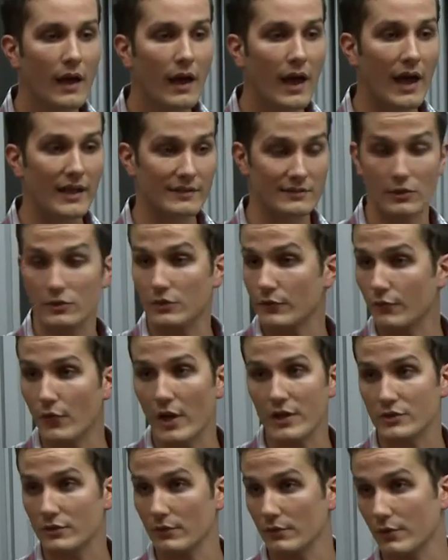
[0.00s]
has lots of
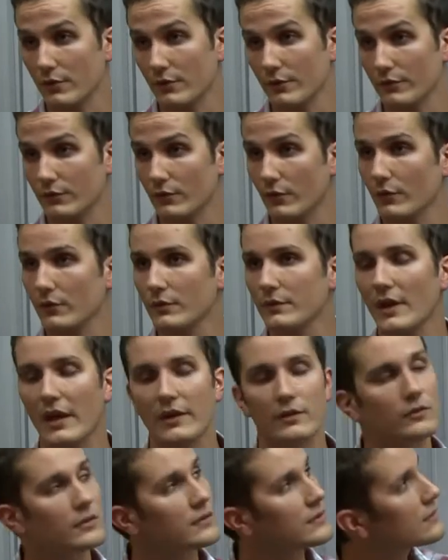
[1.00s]
rational curves. So
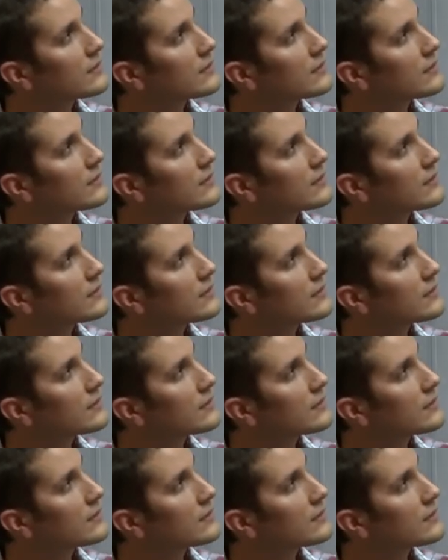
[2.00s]
I